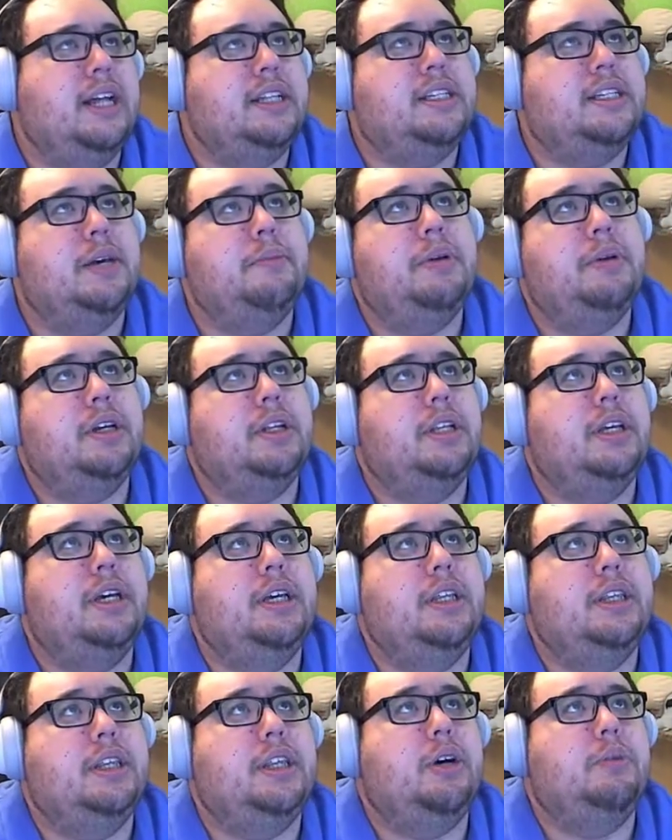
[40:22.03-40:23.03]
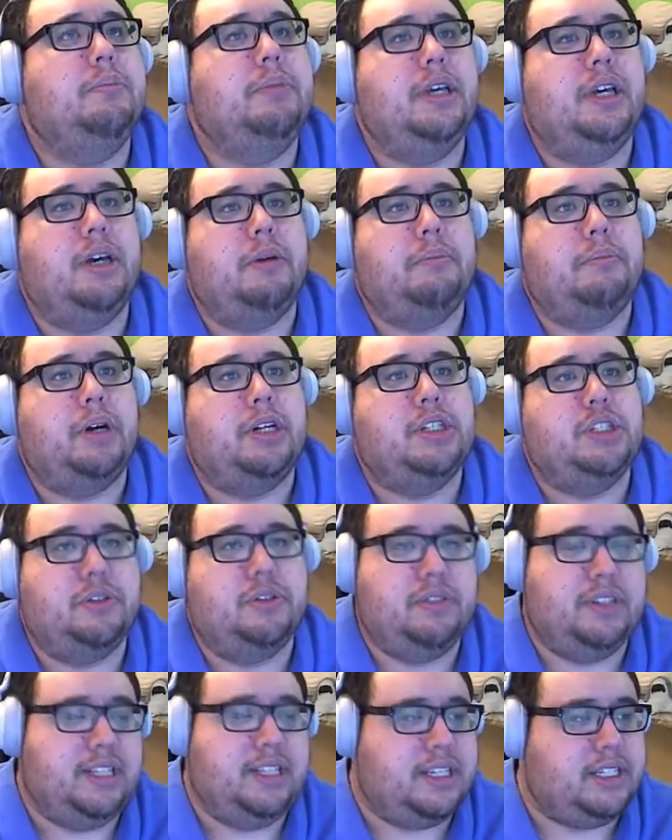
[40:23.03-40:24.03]
typically there'll be a bunch
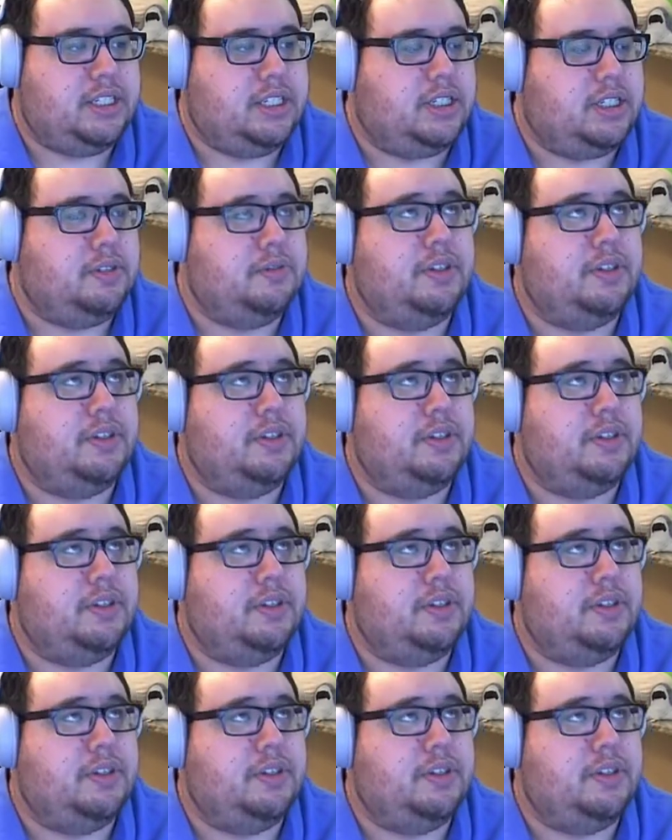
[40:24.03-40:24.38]
of lists